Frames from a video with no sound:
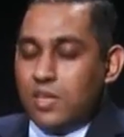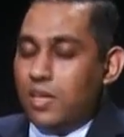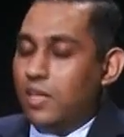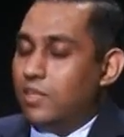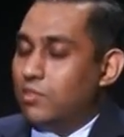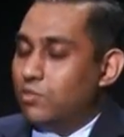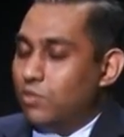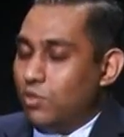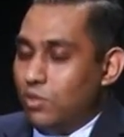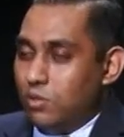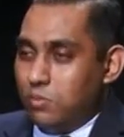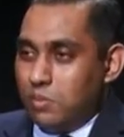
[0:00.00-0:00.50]
is
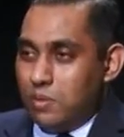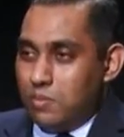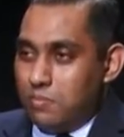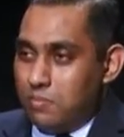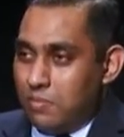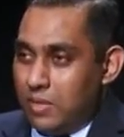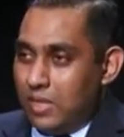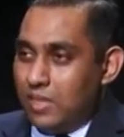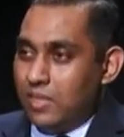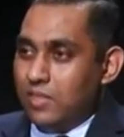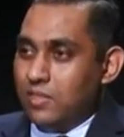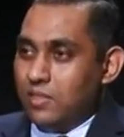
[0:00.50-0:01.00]
going to be a
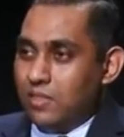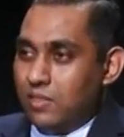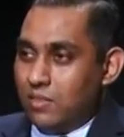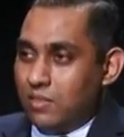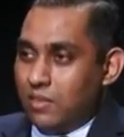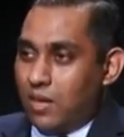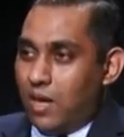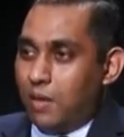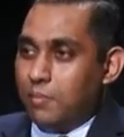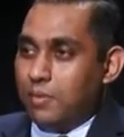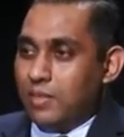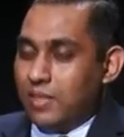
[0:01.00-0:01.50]
major.
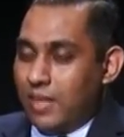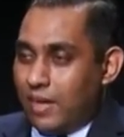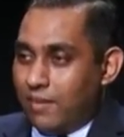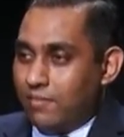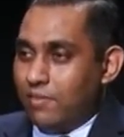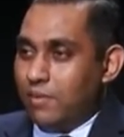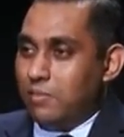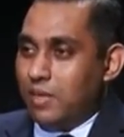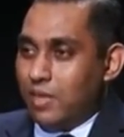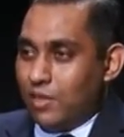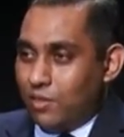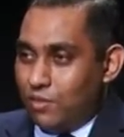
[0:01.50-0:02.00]
I mean, that will
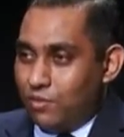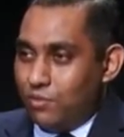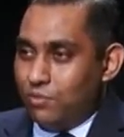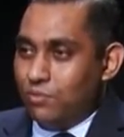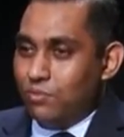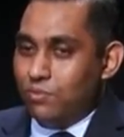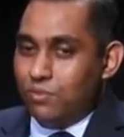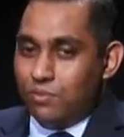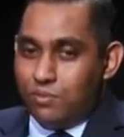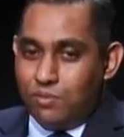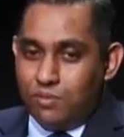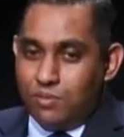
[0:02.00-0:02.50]
make
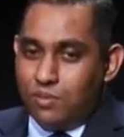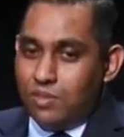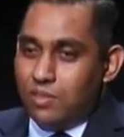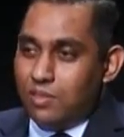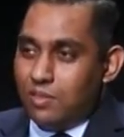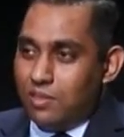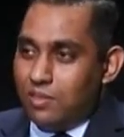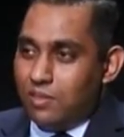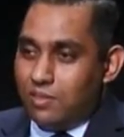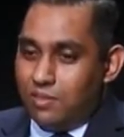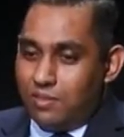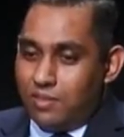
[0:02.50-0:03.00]
you
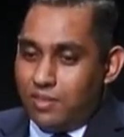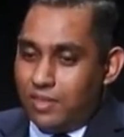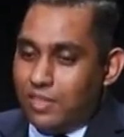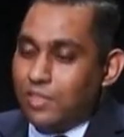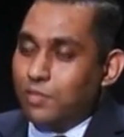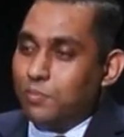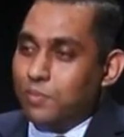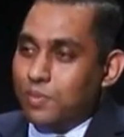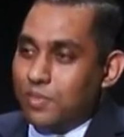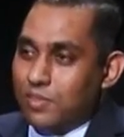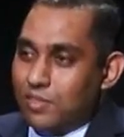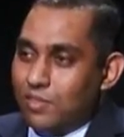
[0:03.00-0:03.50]
a rich
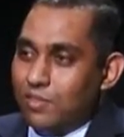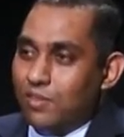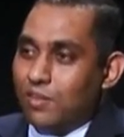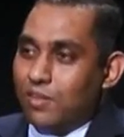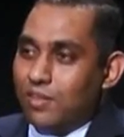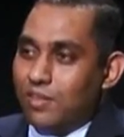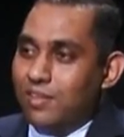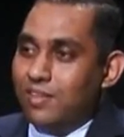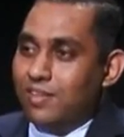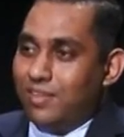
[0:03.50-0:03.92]
person or